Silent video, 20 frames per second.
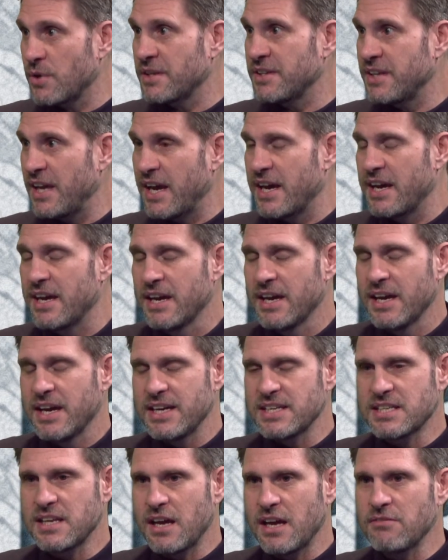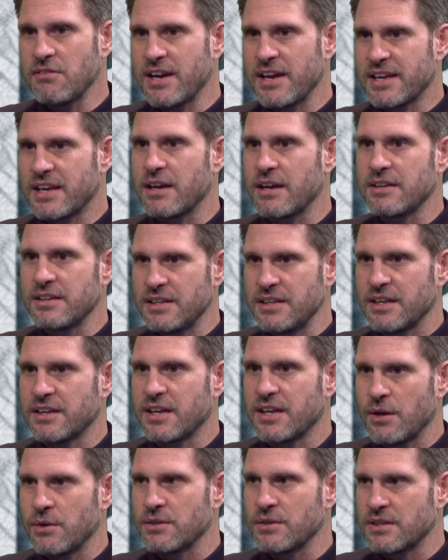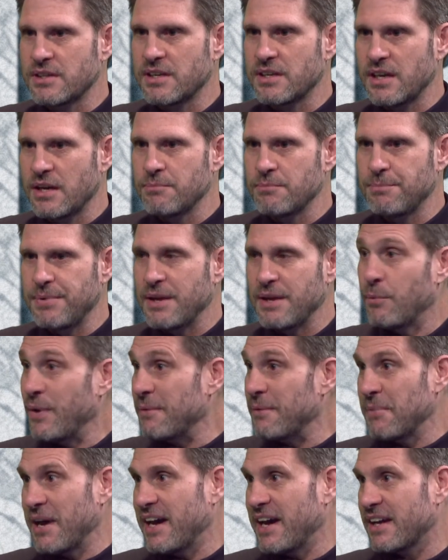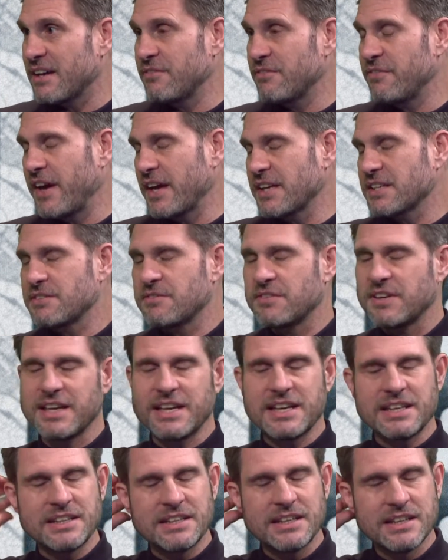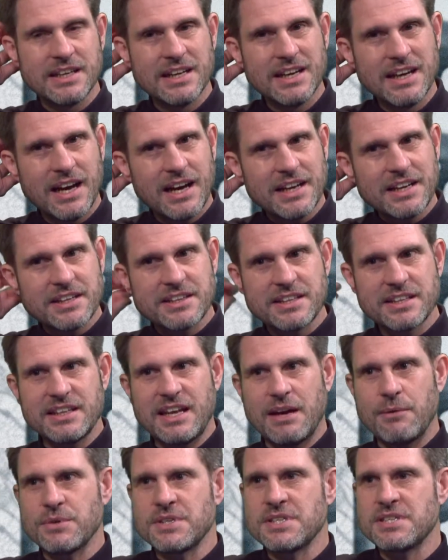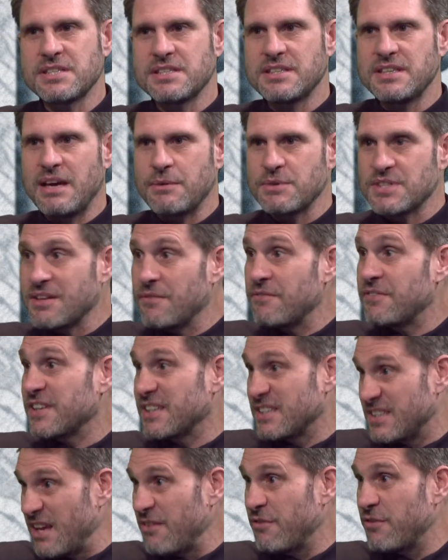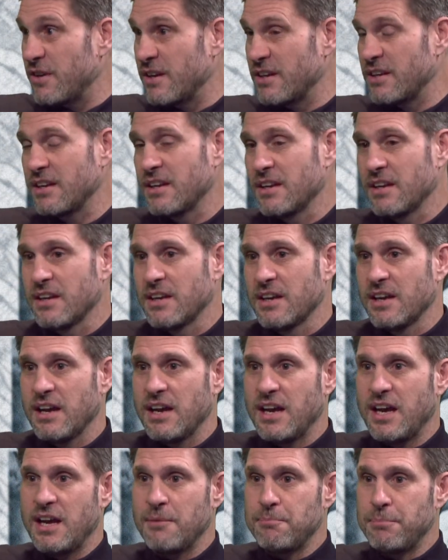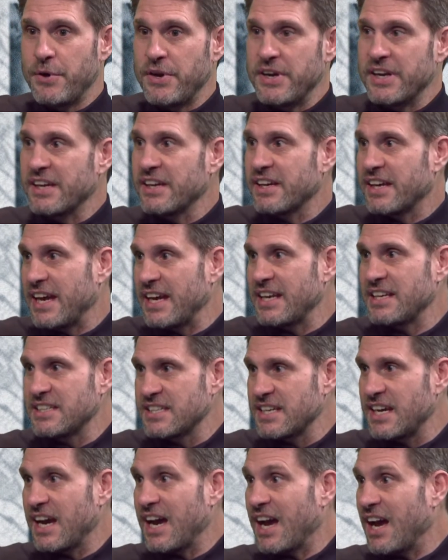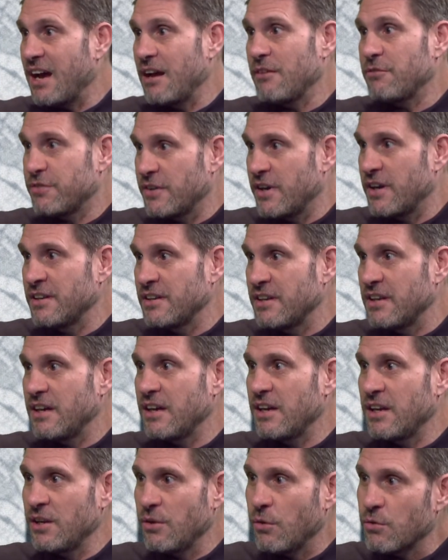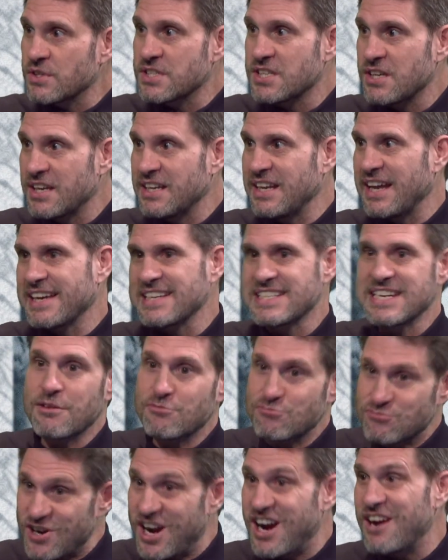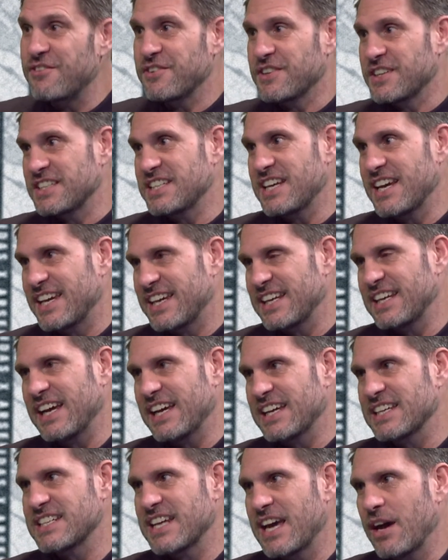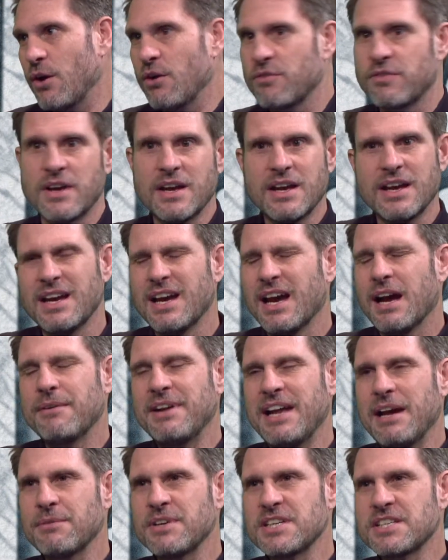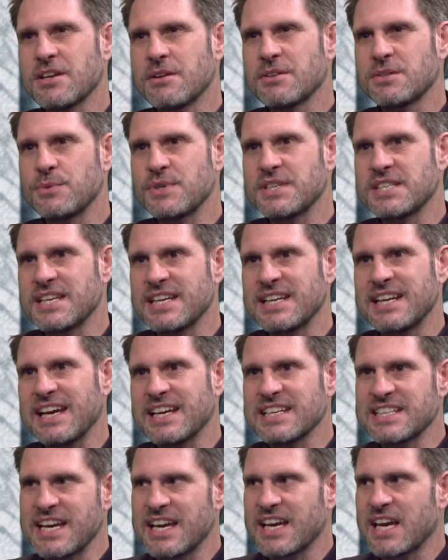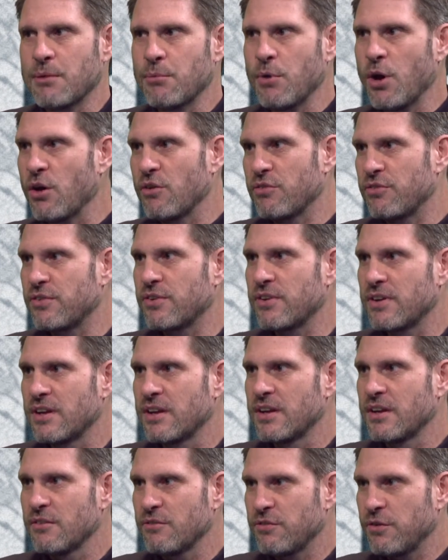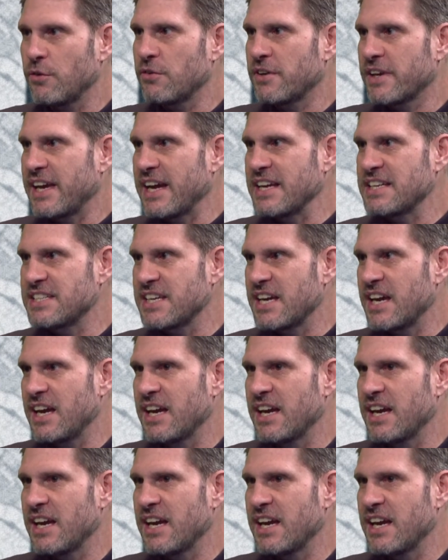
one. Yeah, it's like, right, go and play wing back effectively, and I think that was something different. Putting Nketiah up front alongside Lacazette rather than taking Lacazette off. I mean, how many times have we seen Lacazette come off for Nketiah?